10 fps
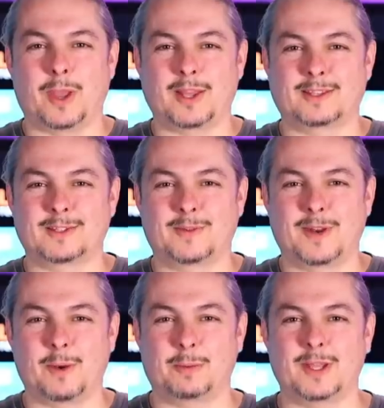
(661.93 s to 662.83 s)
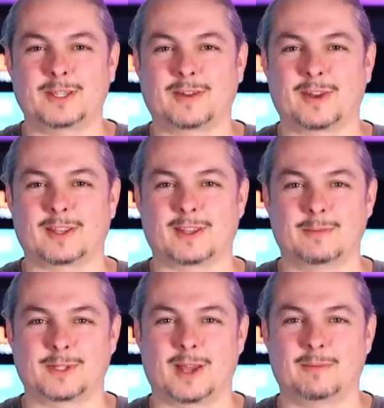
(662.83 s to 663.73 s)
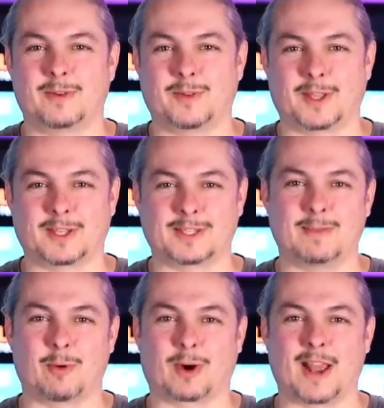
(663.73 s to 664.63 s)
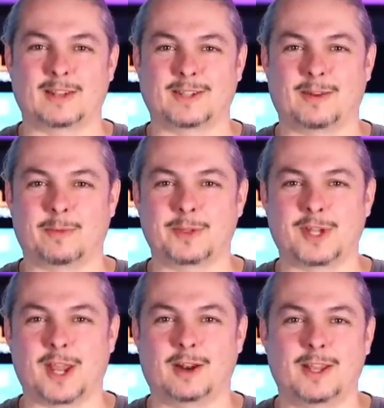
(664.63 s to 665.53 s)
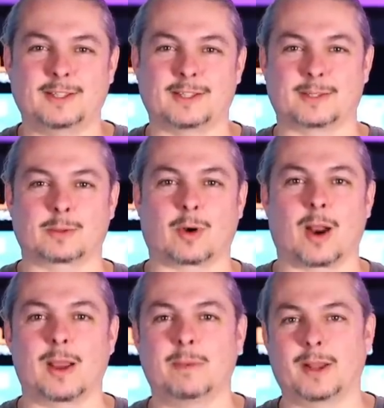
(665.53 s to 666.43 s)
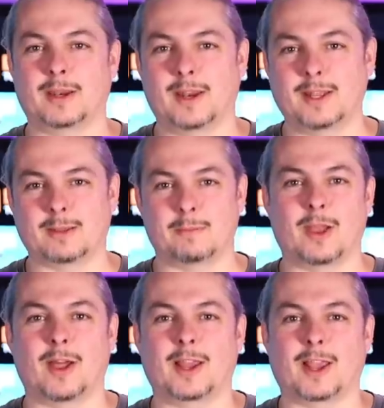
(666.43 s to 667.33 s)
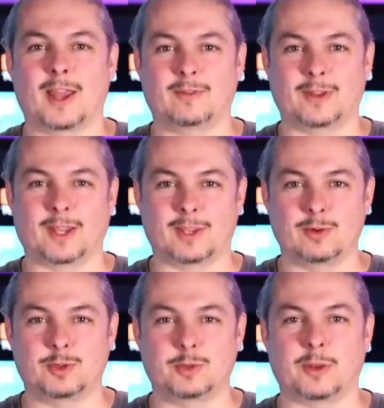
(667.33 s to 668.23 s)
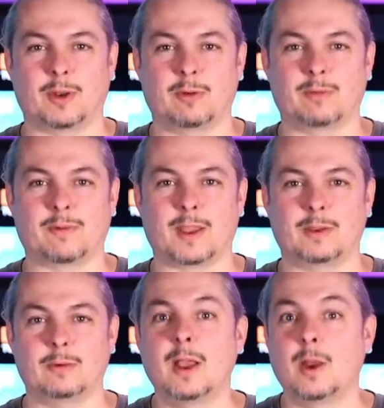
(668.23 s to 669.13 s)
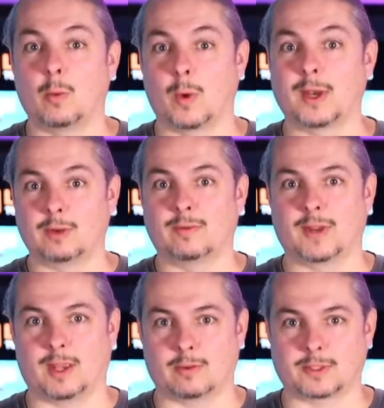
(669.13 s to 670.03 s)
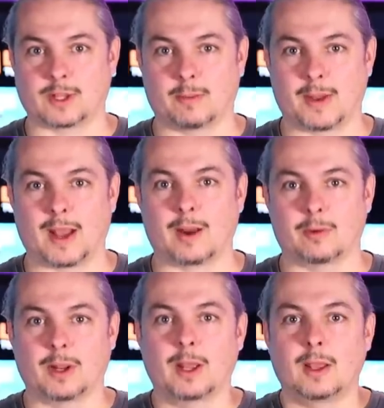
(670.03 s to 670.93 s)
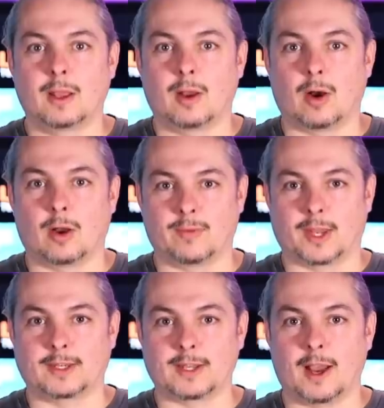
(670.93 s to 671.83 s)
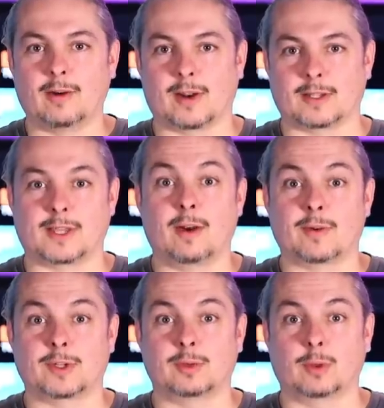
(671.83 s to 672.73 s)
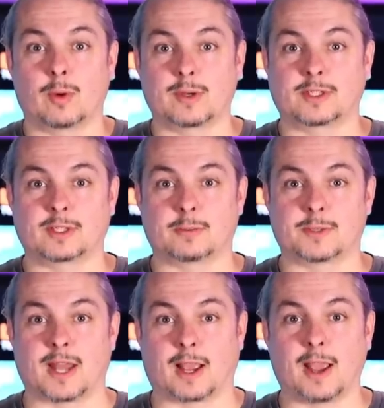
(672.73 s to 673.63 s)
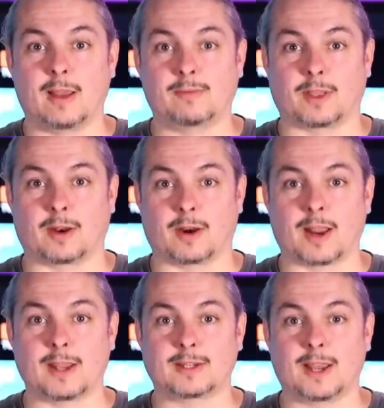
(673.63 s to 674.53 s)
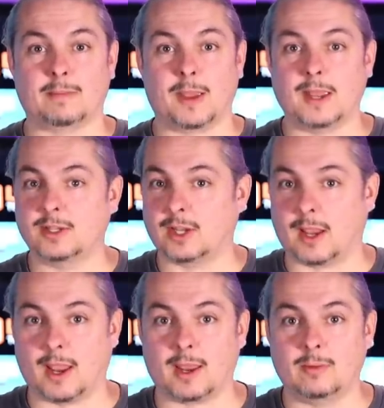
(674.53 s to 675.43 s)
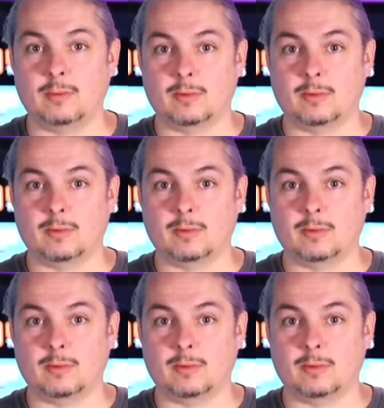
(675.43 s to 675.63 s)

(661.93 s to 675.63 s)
like this video, please give it a thumbs up. If you'd like to see more content from the channel, hit the subscribe button and hit the bell icon if you like YouTube to notify you when new videos come out. If you'd like to hire us, head over to lawrencesystems.com, fill out our contact page, and